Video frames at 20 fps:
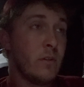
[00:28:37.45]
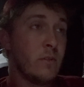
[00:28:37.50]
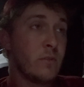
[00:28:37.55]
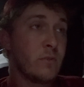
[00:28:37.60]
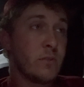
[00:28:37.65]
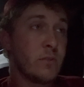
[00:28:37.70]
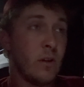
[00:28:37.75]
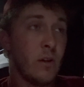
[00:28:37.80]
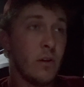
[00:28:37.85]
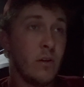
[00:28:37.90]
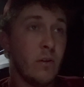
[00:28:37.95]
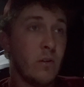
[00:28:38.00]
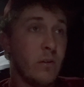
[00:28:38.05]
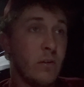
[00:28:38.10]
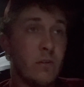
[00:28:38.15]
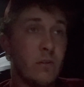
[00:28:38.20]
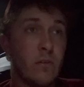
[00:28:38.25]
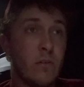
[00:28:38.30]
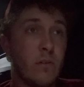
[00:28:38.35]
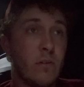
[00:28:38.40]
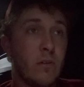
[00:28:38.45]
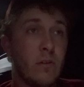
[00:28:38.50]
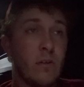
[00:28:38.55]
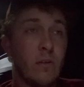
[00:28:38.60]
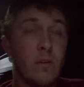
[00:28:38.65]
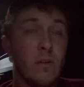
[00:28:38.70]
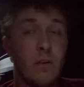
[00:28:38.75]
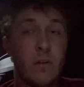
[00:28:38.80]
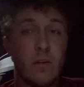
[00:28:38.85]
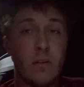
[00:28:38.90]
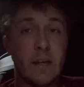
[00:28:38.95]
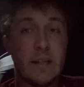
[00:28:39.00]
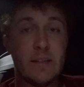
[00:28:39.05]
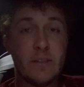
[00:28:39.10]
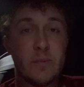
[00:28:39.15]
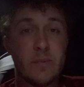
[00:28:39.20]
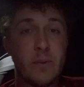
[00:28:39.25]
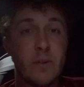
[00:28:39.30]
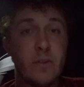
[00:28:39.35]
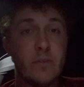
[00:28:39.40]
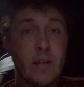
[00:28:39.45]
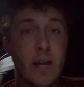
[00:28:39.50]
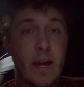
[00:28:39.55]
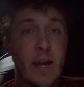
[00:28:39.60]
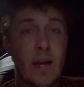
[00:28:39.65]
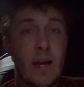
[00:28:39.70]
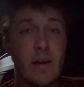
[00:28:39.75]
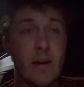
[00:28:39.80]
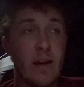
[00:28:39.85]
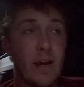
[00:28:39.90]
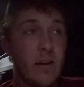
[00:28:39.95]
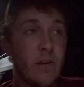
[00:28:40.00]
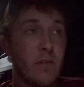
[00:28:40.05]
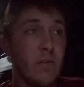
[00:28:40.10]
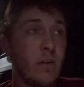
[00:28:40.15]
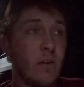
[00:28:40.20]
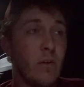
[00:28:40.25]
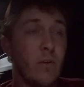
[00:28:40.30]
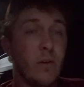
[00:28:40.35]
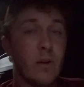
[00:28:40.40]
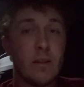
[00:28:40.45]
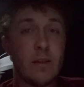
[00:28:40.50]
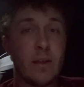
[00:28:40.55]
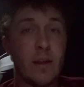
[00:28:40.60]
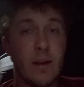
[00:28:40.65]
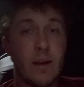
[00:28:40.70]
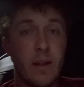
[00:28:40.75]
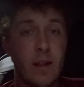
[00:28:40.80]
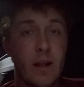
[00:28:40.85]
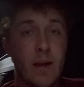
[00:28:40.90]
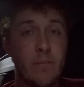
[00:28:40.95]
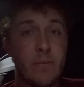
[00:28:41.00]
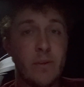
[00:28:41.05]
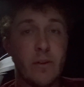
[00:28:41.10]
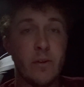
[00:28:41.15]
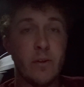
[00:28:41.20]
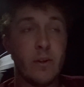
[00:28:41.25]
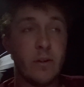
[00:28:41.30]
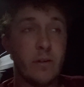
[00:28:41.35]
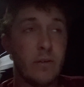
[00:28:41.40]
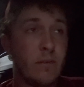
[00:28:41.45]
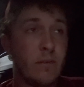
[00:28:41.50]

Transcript: So that just proves I don't know what the hell I'm doing.